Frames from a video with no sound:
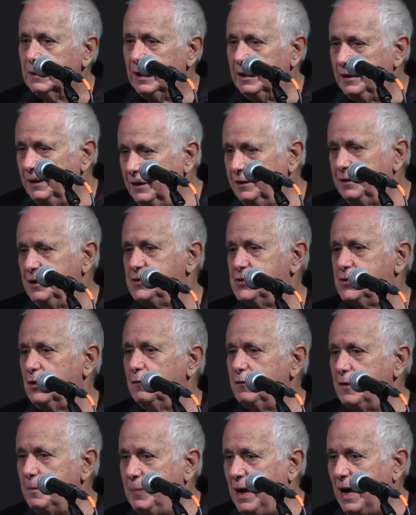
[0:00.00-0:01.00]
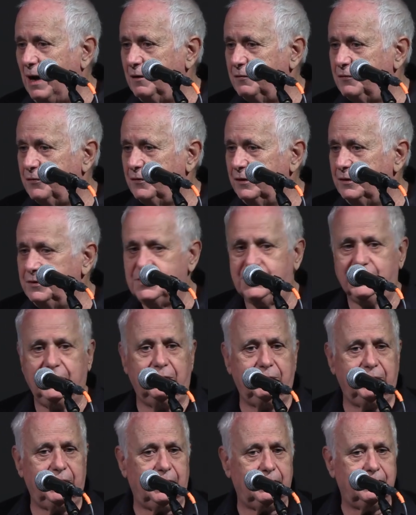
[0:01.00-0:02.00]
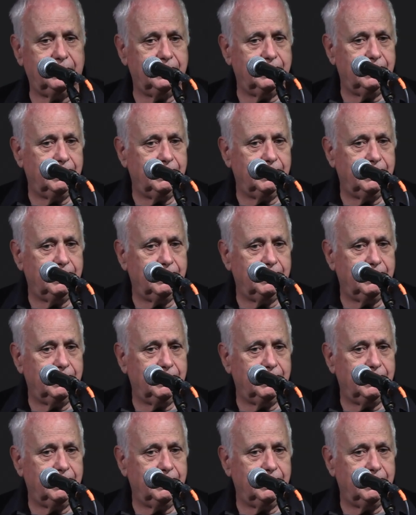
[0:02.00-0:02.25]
and leaders of the Baath in Syria.